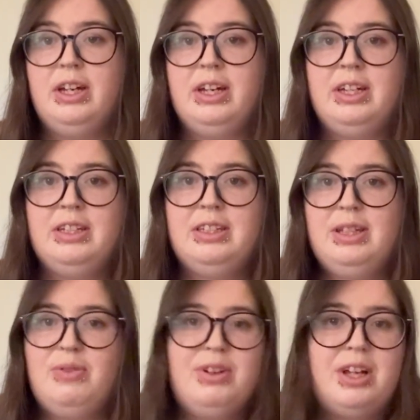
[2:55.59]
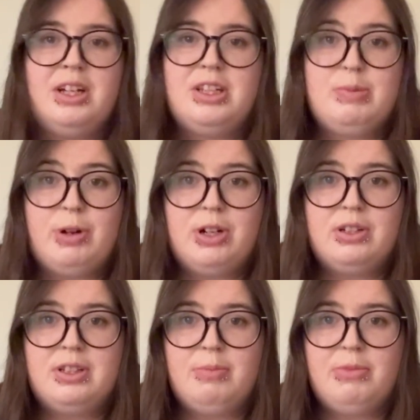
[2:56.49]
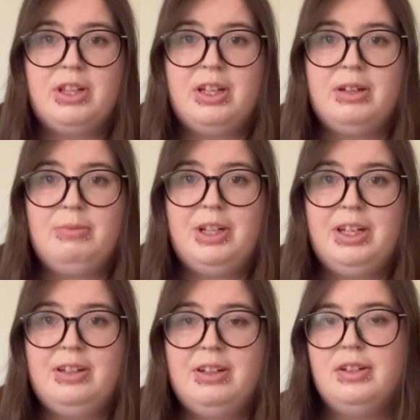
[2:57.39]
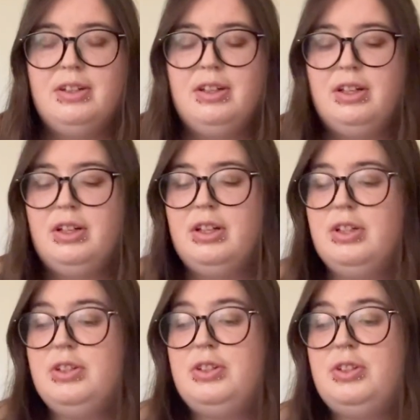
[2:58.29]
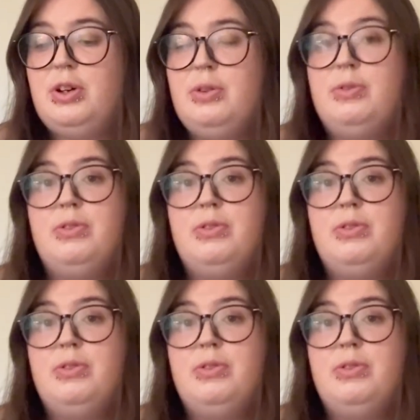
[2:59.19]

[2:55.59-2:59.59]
and see if it kind of sparks something in me. So,